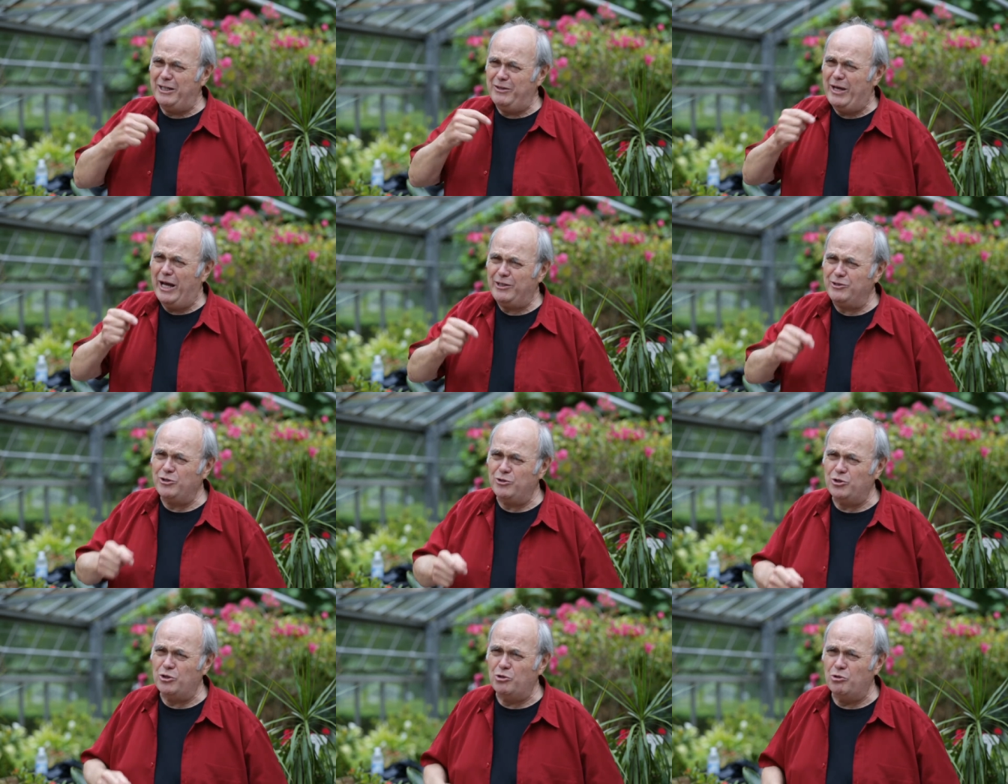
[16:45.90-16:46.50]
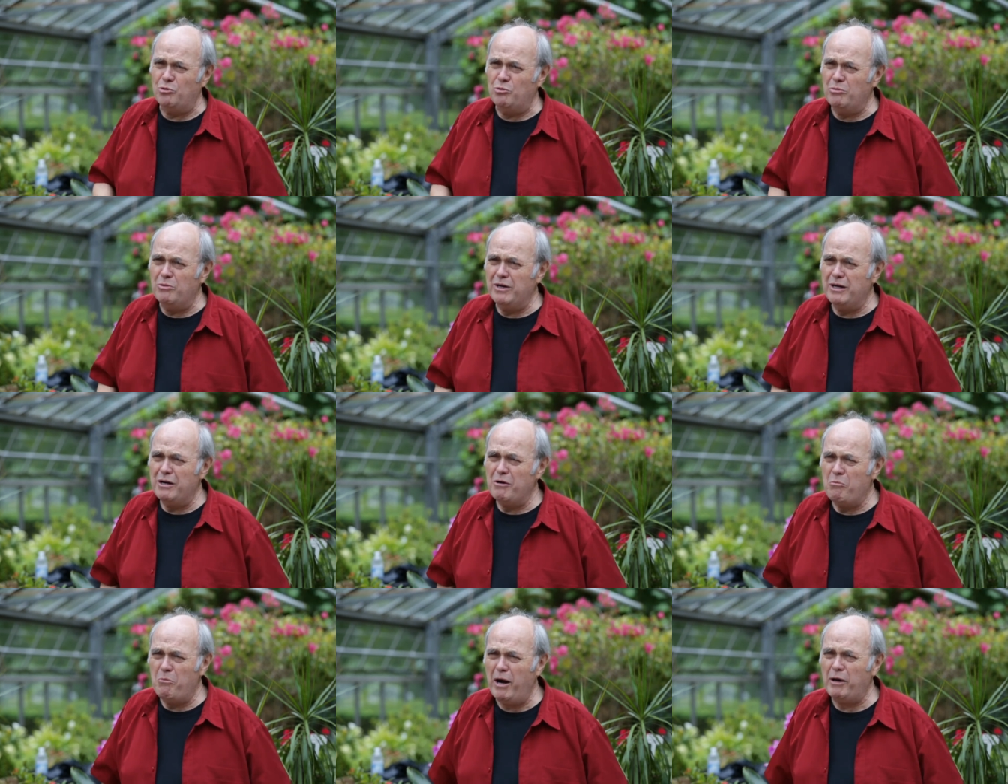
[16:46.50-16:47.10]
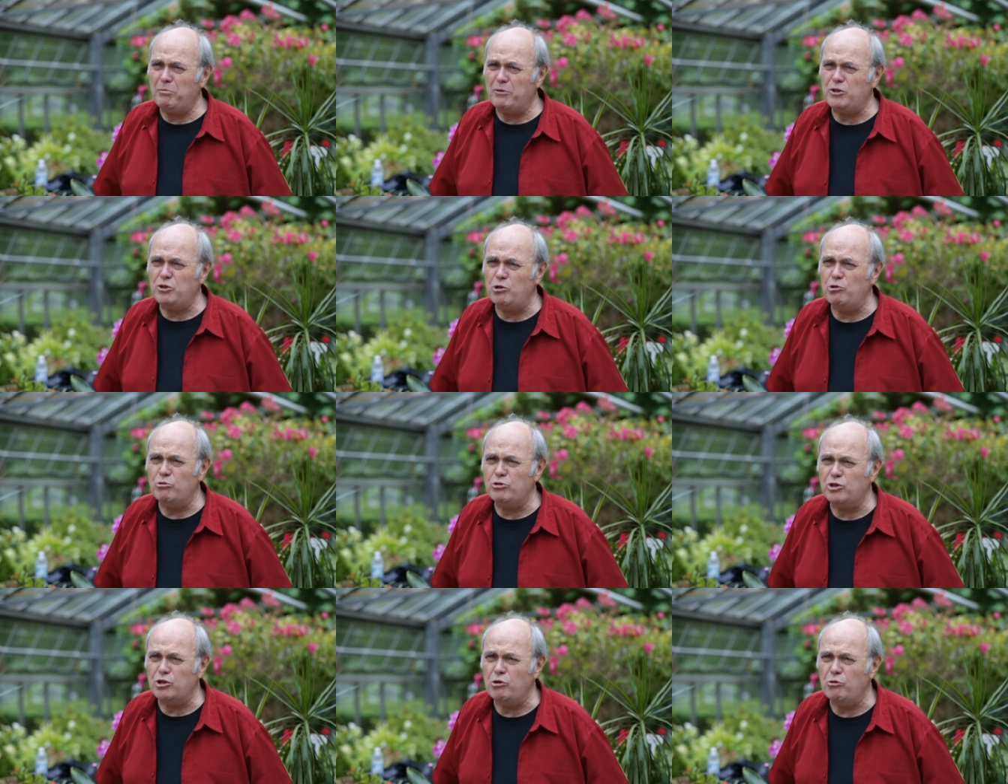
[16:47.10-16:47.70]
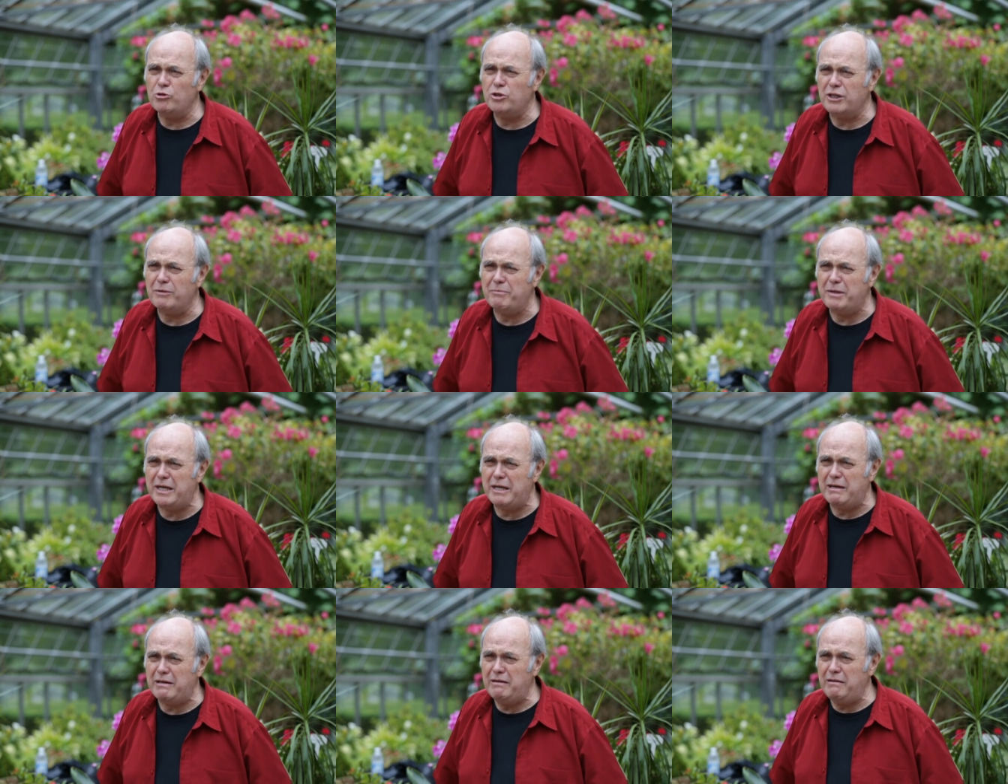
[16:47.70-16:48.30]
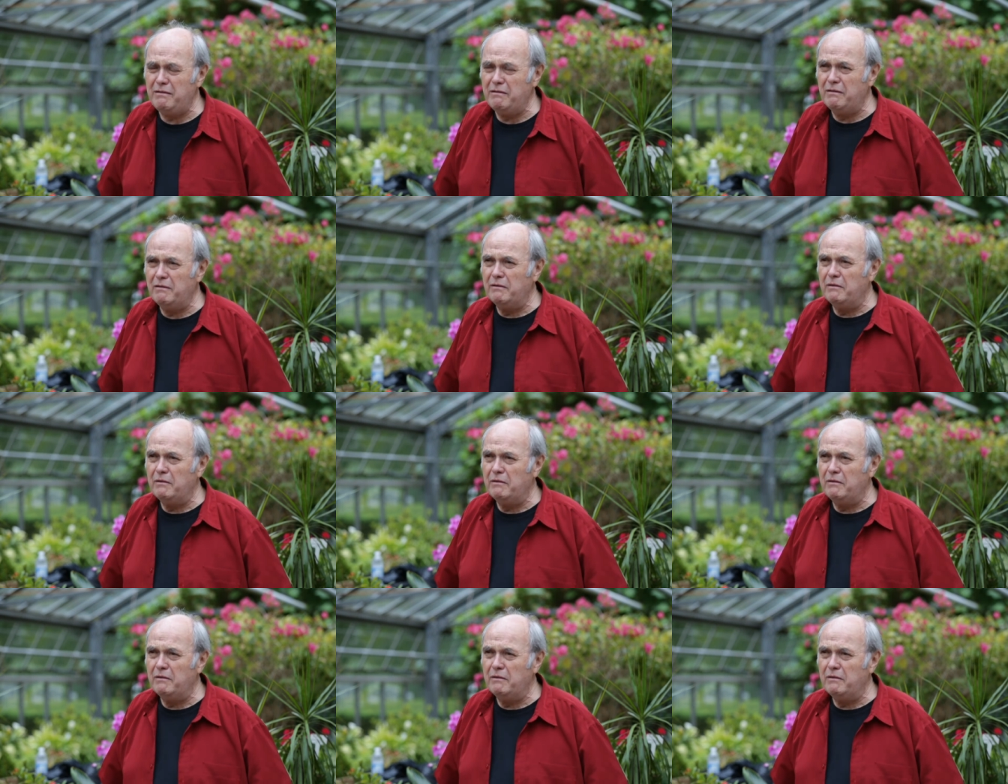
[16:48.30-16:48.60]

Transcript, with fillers: that to you, what would you do to me?